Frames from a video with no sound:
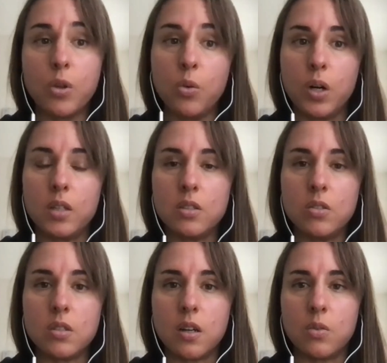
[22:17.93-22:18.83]
were the ones who
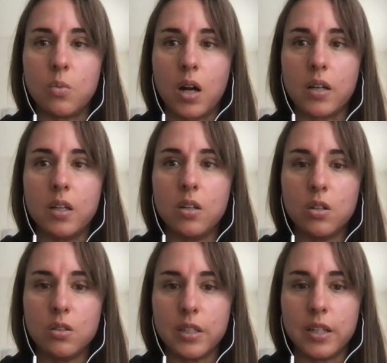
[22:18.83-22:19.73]
started walking
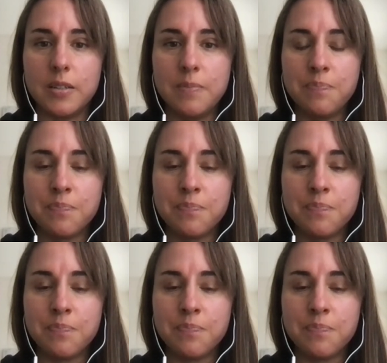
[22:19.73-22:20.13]
earlier.